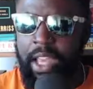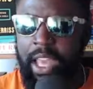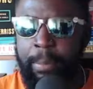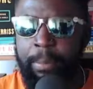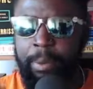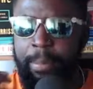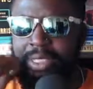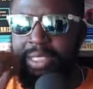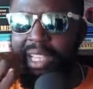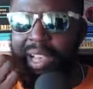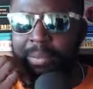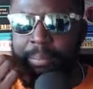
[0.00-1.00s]
implement
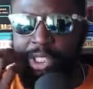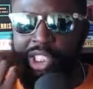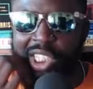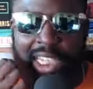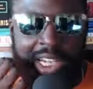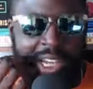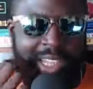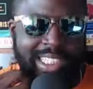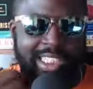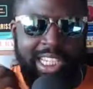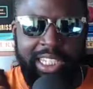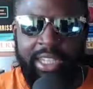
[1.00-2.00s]
some machine learning
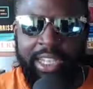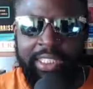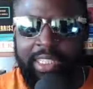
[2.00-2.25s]
techniques that